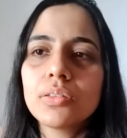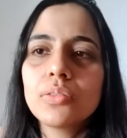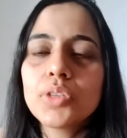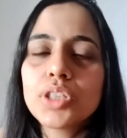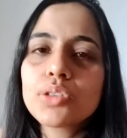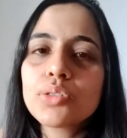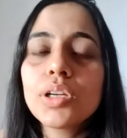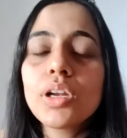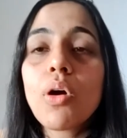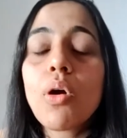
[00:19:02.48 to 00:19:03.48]
which
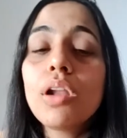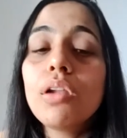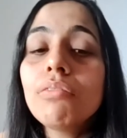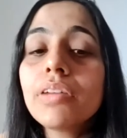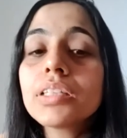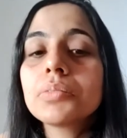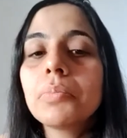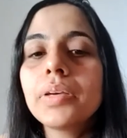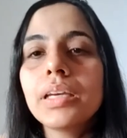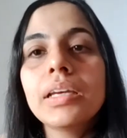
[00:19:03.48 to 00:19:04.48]
will always
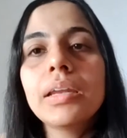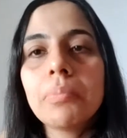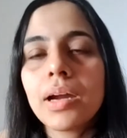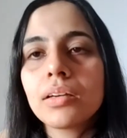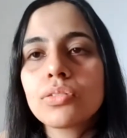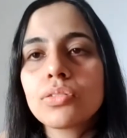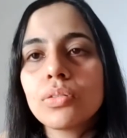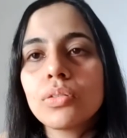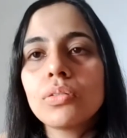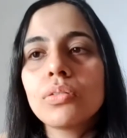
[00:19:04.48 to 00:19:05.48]
be in demand.
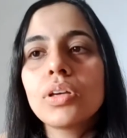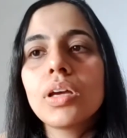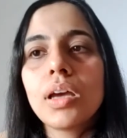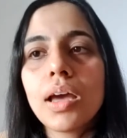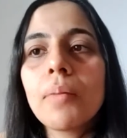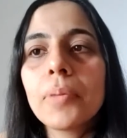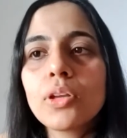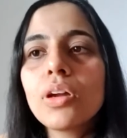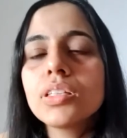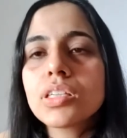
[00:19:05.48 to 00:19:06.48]
So a
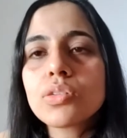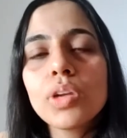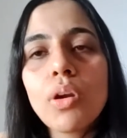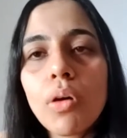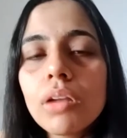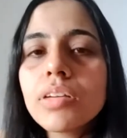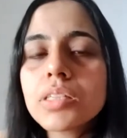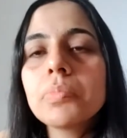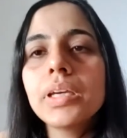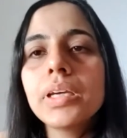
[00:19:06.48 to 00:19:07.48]
pathologist will always
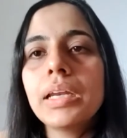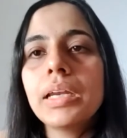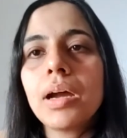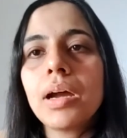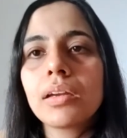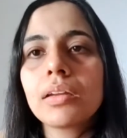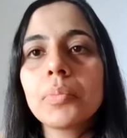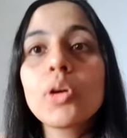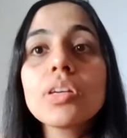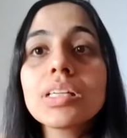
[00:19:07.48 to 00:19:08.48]
be in demand
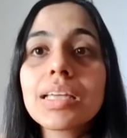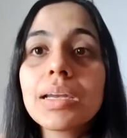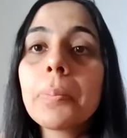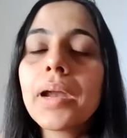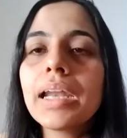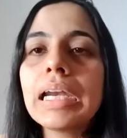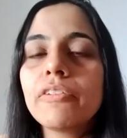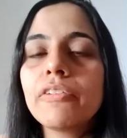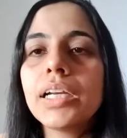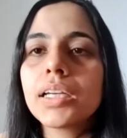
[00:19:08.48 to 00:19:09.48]
because it's a dependent
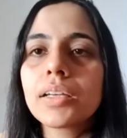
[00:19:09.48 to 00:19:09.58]
field.